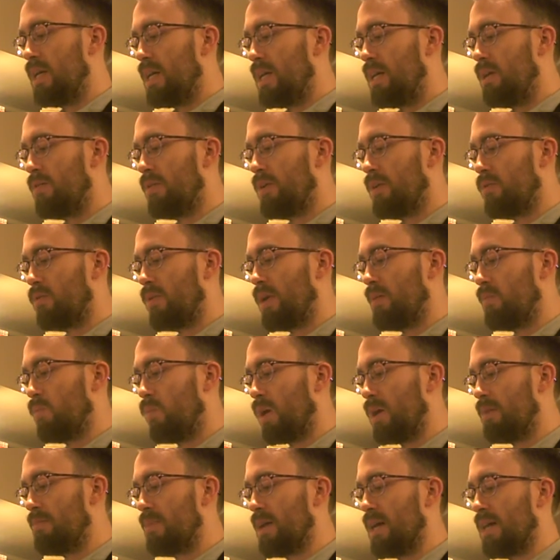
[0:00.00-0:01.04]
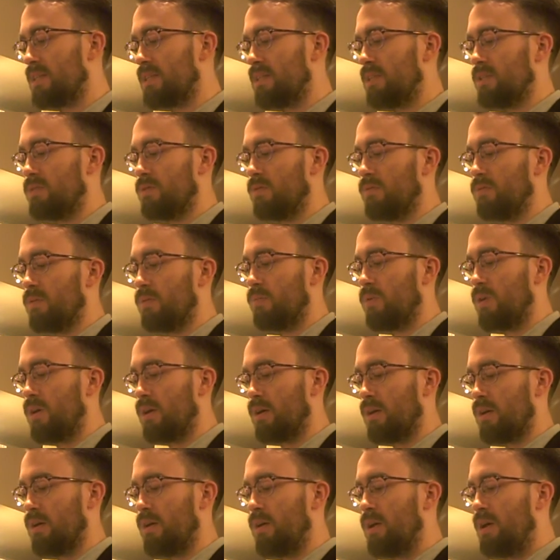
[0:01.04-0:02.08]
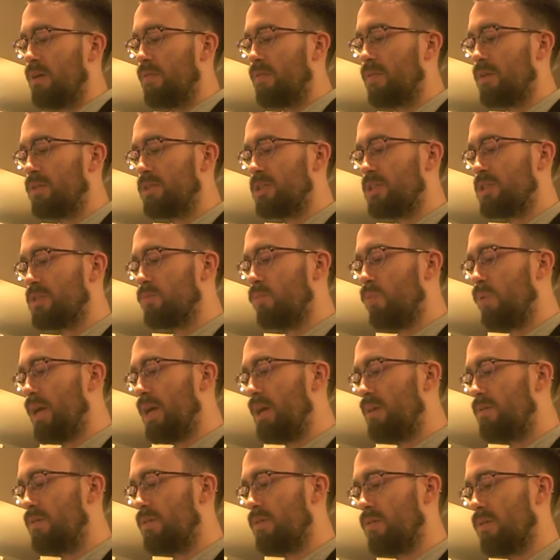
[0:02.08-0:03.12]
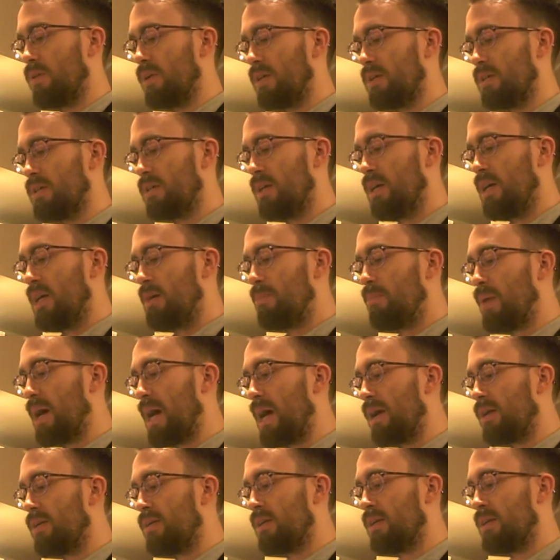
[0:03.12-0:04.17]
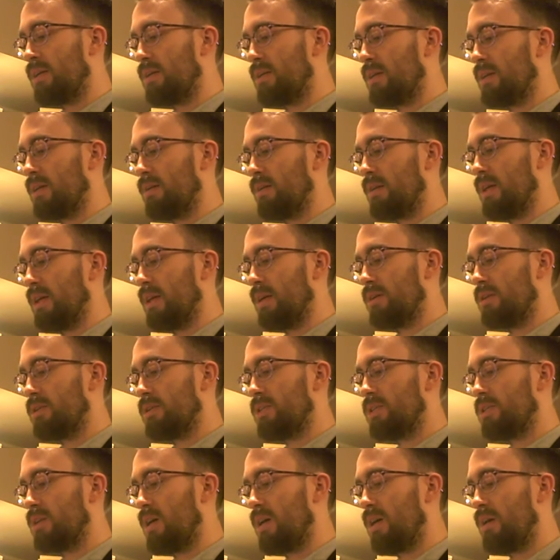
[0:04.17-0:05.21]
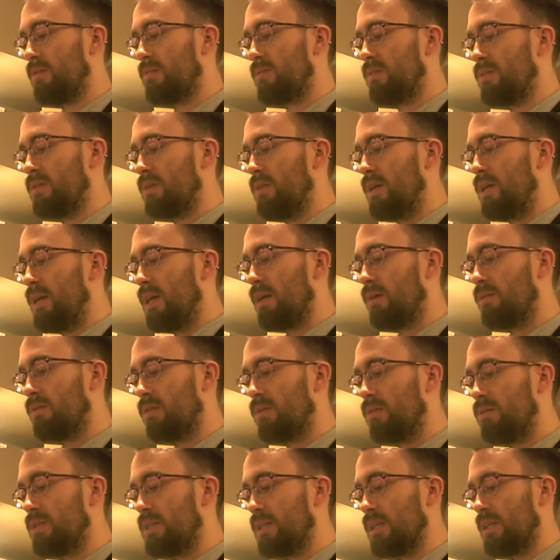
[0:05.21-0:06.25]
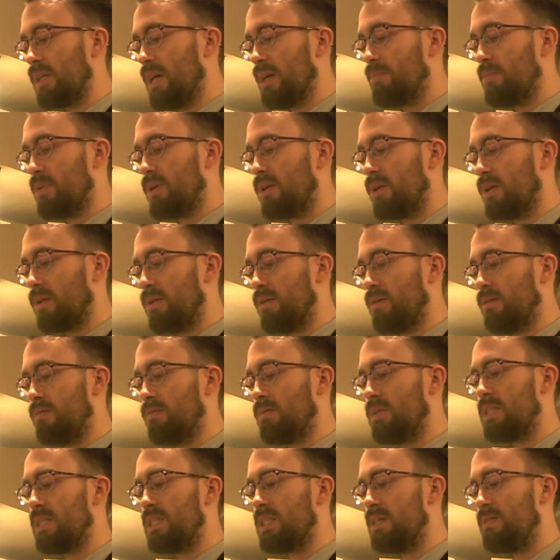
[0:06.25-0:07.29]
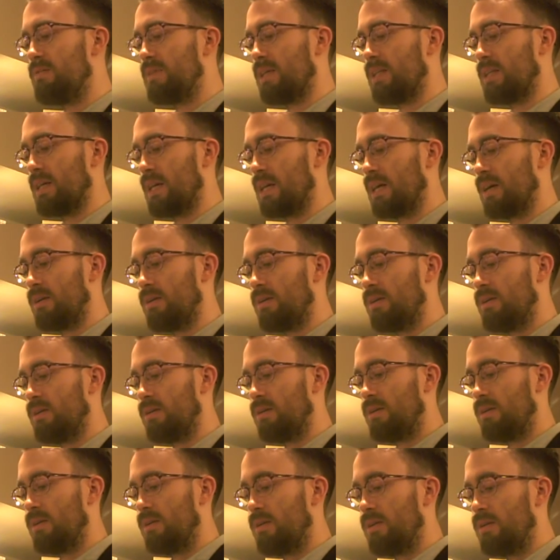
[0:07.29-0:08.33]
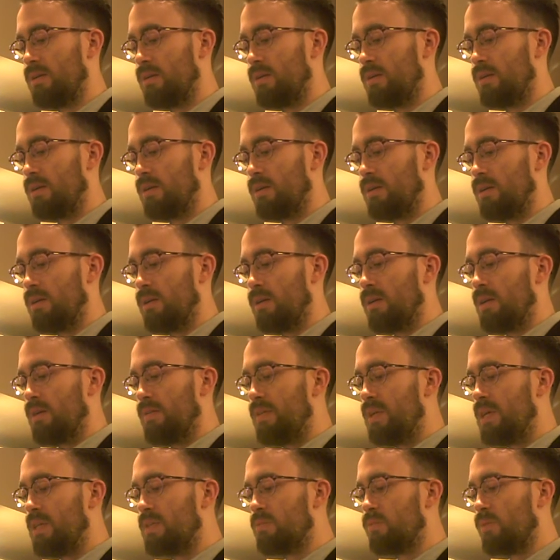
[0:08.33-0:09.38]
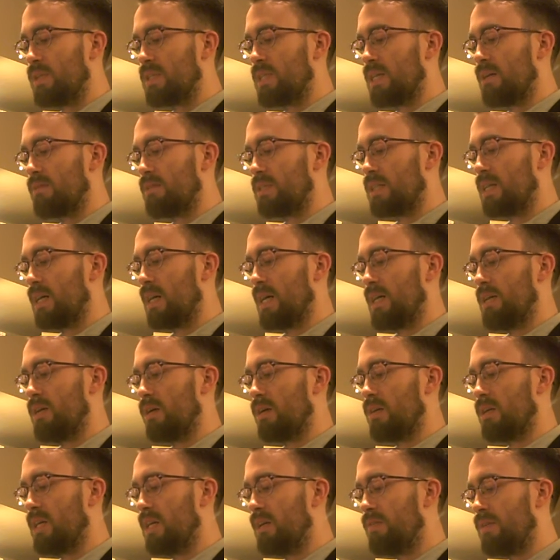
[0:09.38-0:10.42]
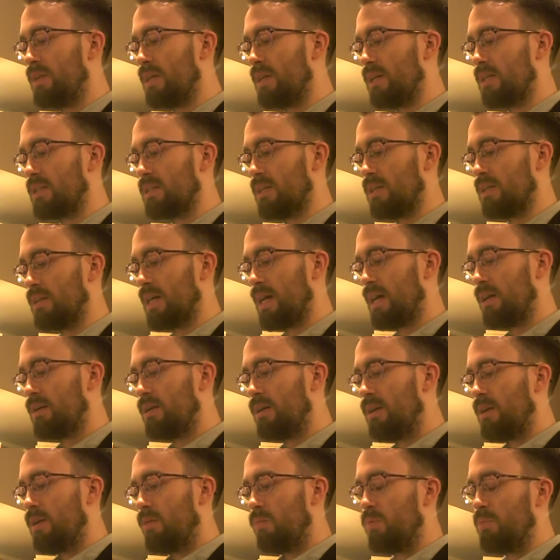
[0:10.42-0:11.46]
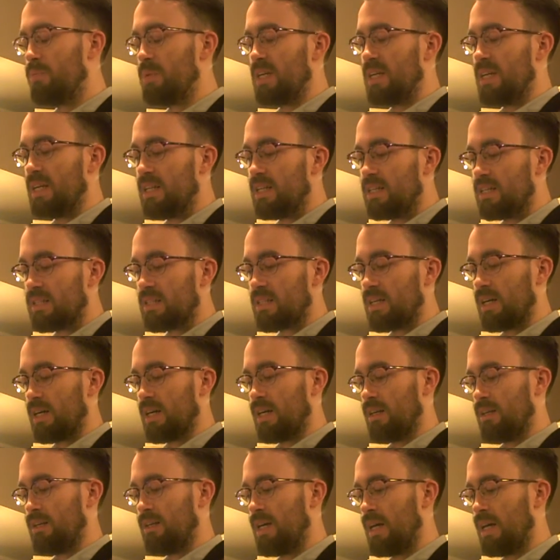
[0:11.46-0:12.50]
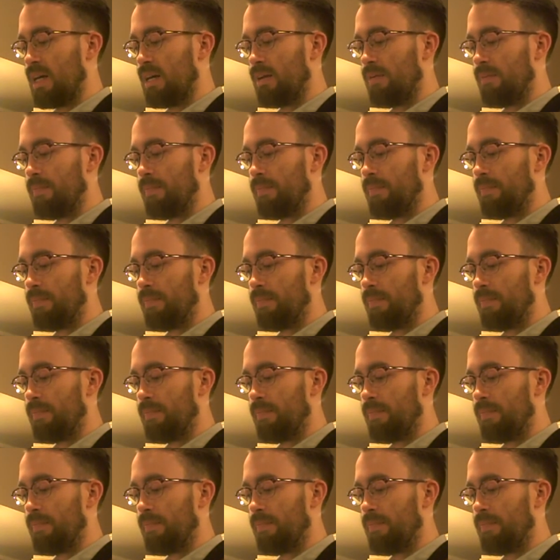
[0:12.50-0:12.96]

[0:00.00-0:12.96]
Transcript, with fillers: hearing great white masses over water, first just wave noise, patterning there later, soft, enclosing that part, receiving that. These ones outside not given exit, that would be inside, they,